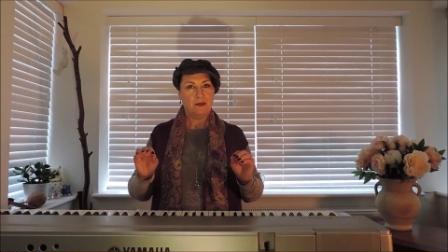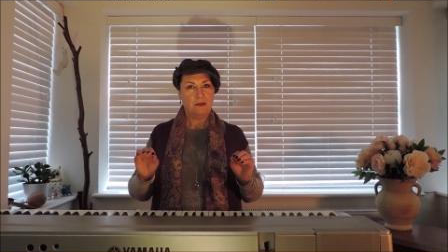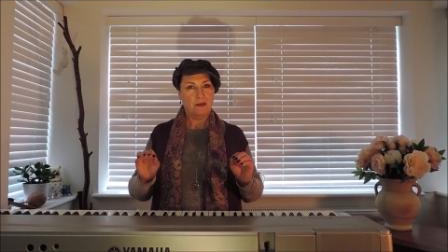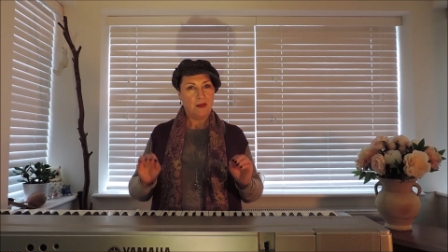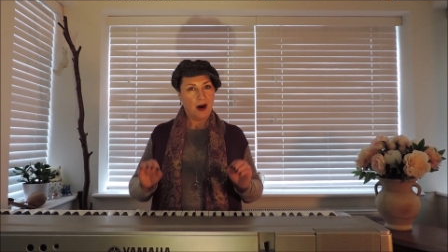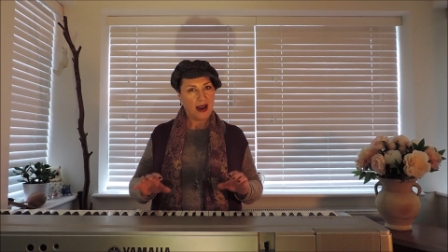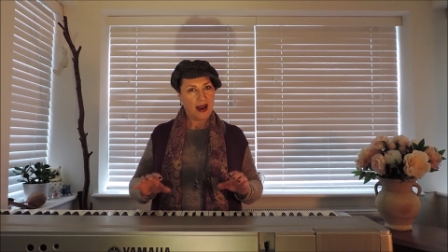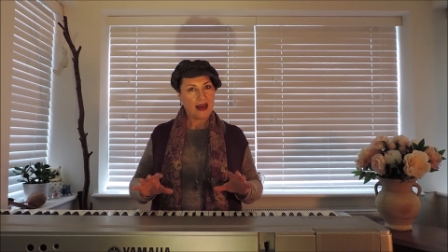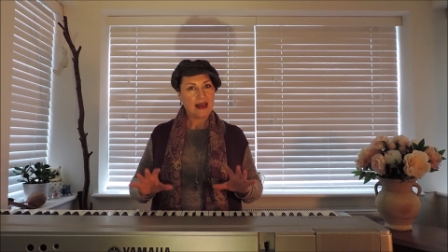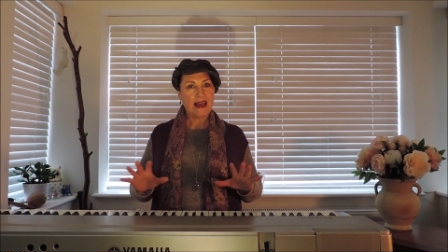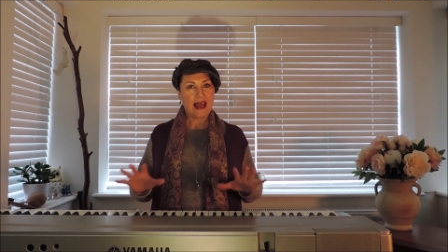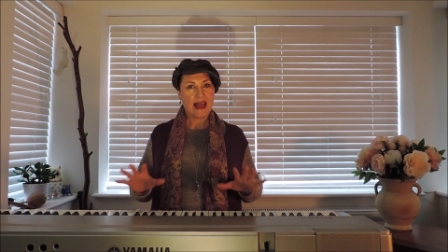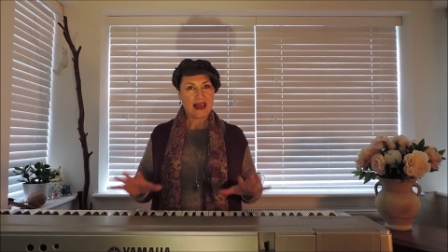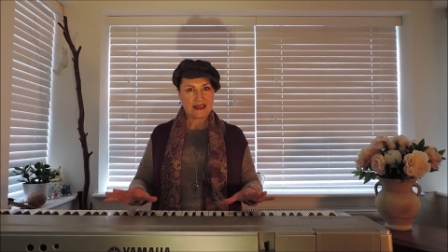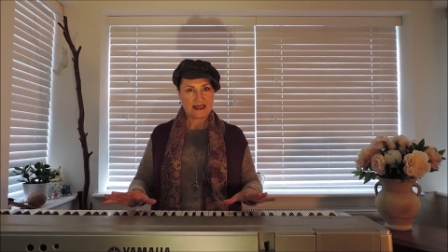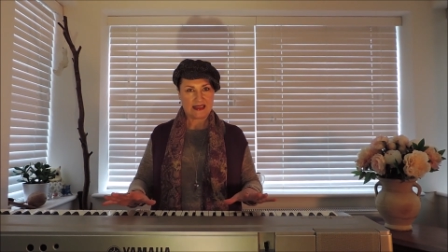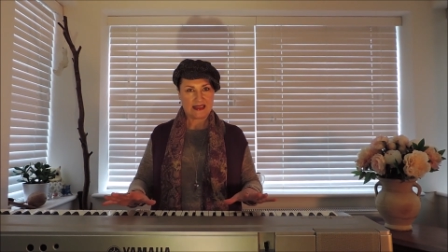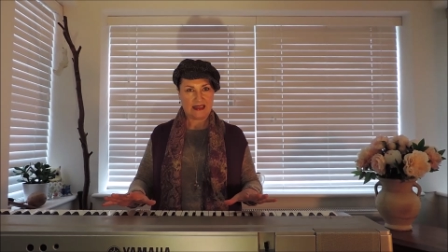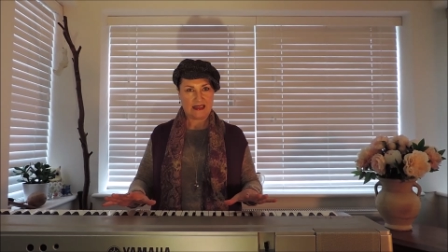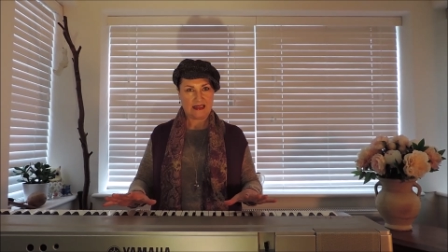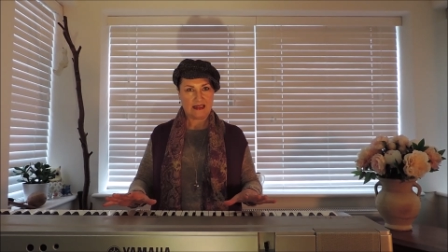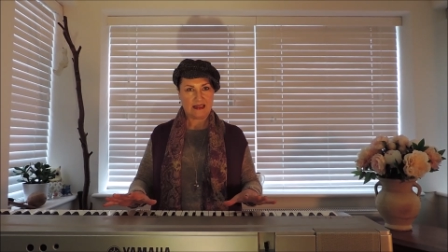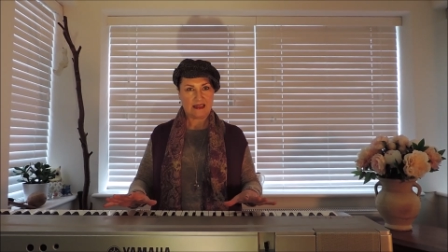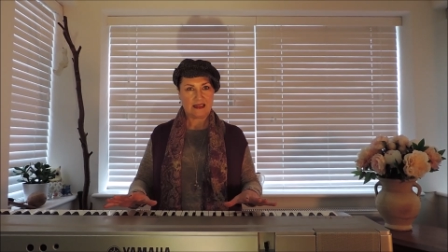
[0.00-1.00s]
my
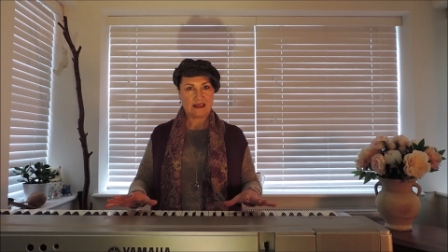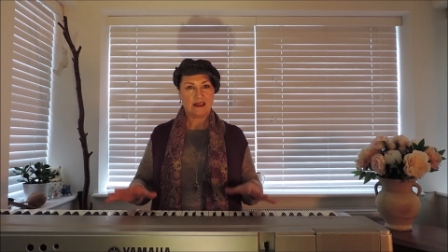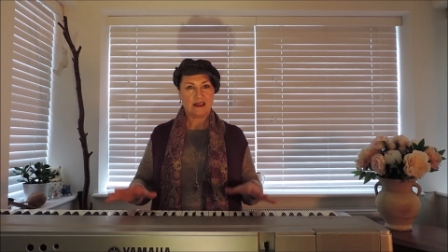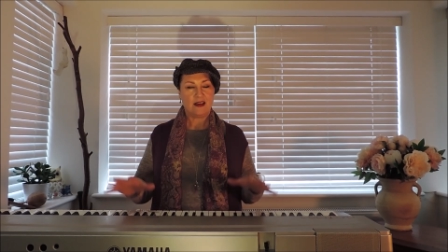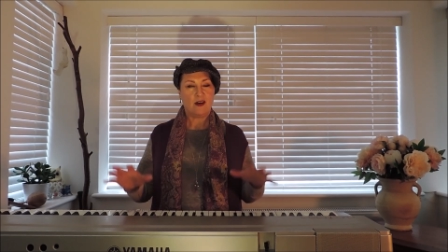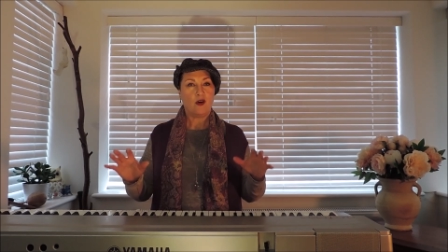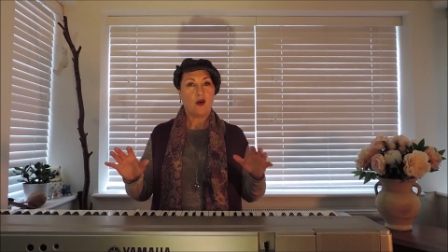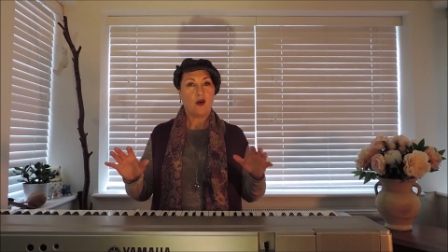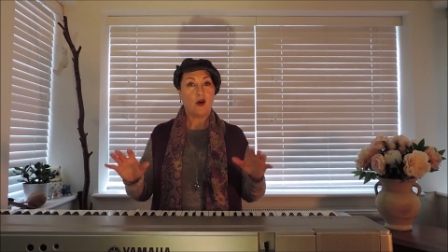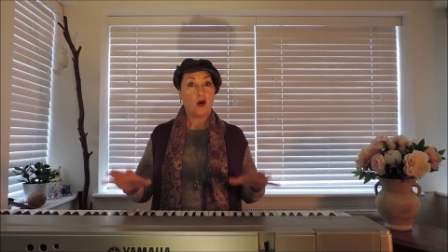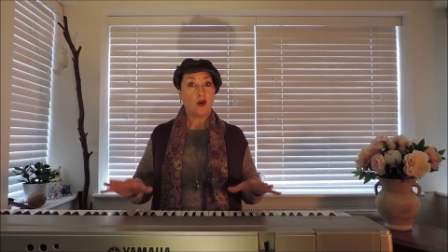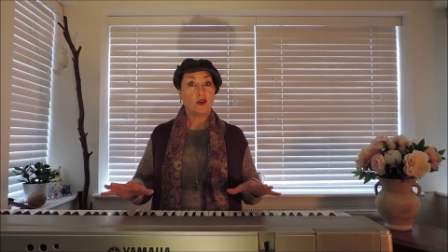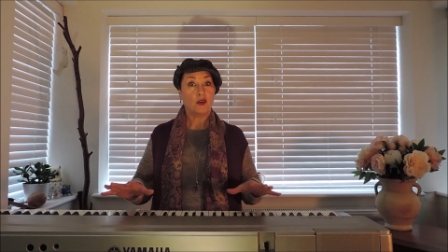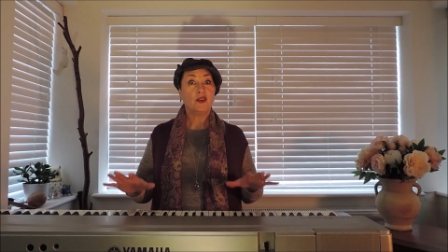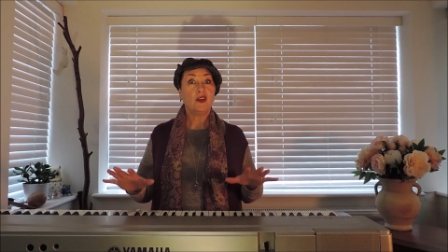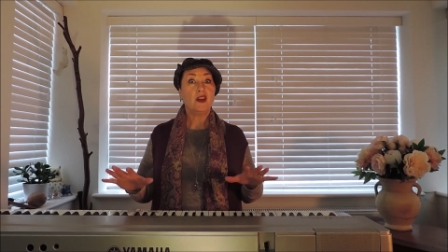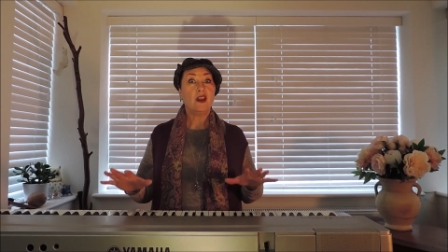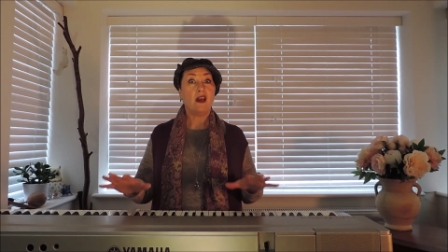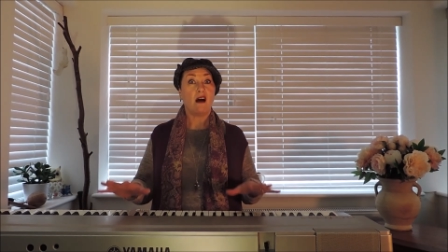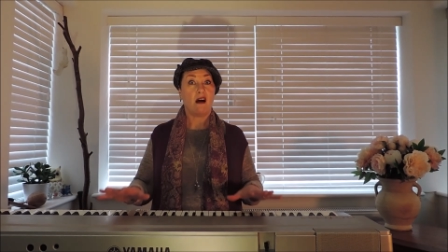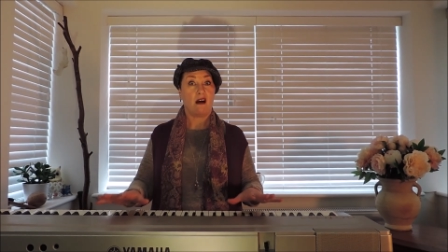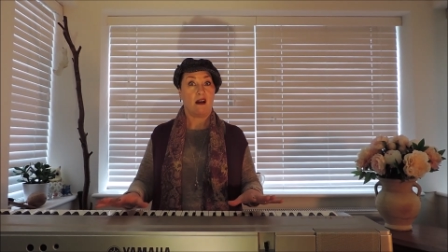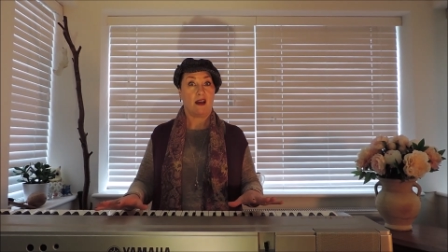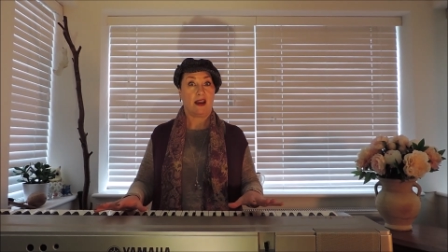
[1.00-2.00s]
lessons
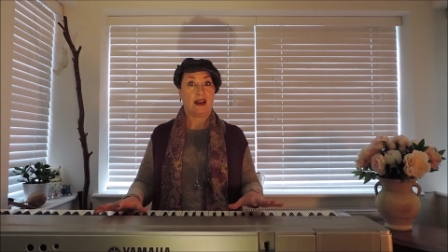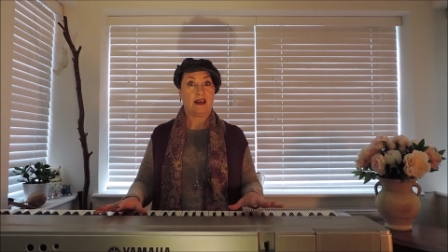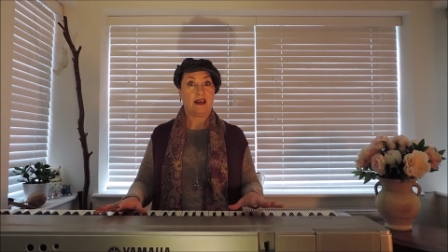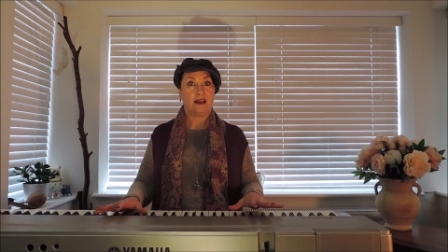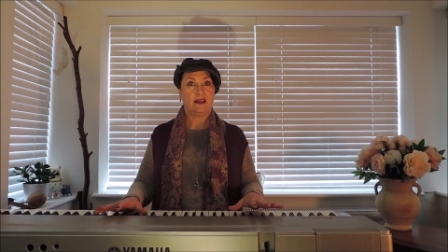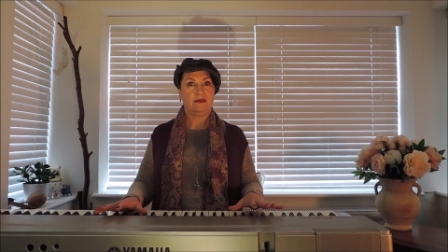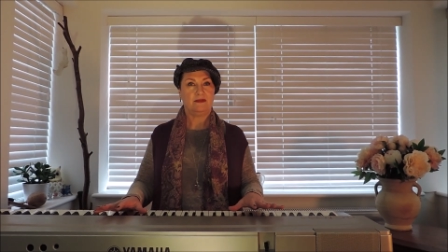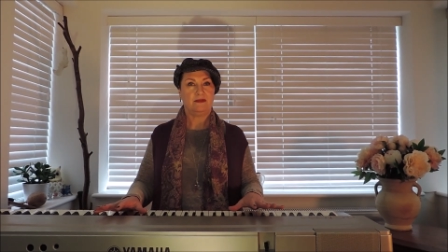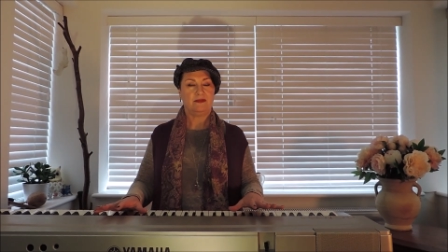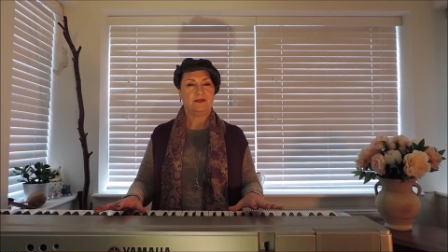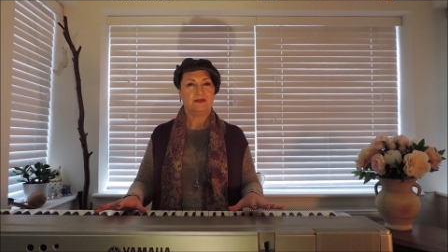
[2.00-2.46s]
online.